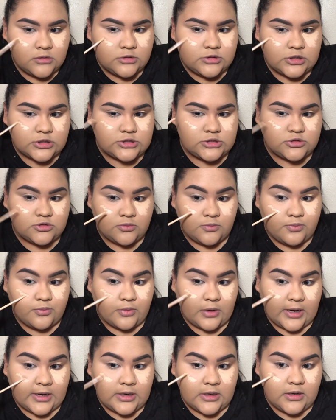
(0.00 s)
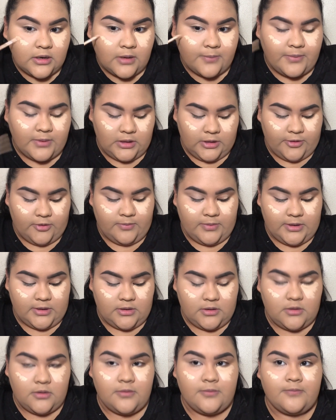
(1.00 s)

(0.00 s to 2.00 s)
just to brighten up a little bit.